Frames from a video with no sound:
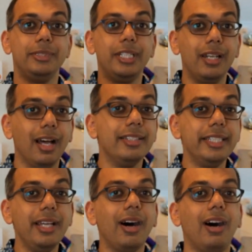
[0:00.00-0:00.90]
The
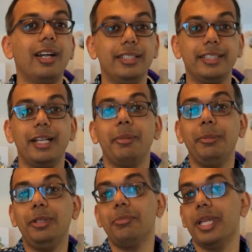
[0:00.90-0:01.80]
latte art that I'm
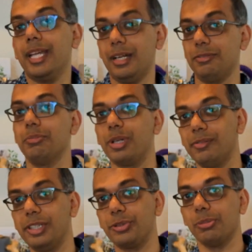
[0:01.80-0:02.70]
able to make out of a
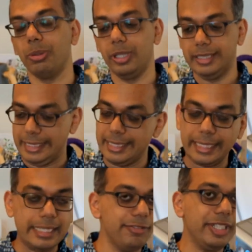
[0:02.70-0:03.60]
Breville Dual Boiler is
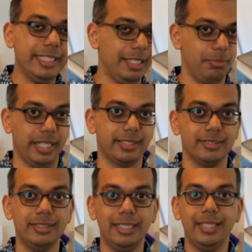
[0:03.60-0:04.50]
significantly better.
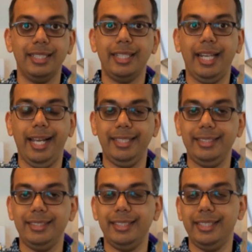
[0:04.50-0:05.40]

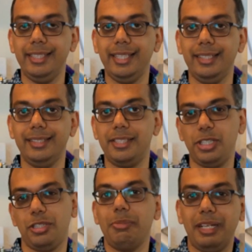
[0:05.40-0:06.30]
And it's
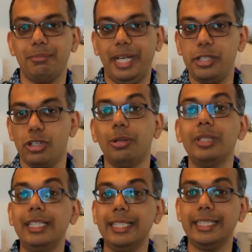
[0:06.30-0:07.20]
just made my job a
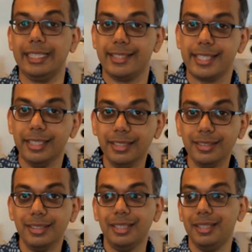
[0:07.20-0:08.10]
little easier,
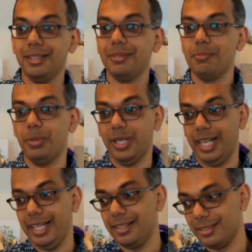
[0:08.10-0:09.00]

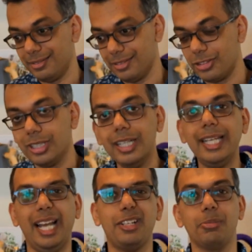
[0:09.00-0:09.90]
but I
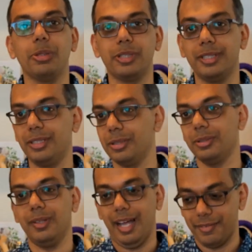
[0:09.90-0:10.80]
really attribute it
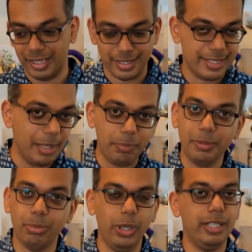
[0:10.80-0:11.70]
to having a
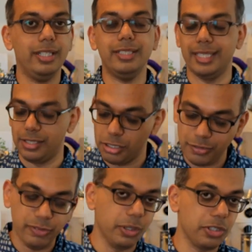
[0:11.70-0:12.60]
separate boiler that's
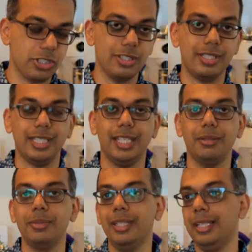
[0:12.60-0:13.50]
just focused on
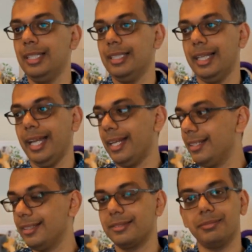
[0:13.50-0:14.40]
steam
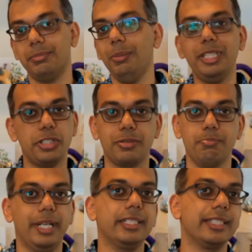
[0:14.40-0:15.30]
and probably
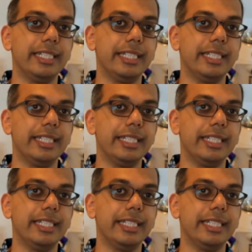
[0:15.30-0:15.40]
just better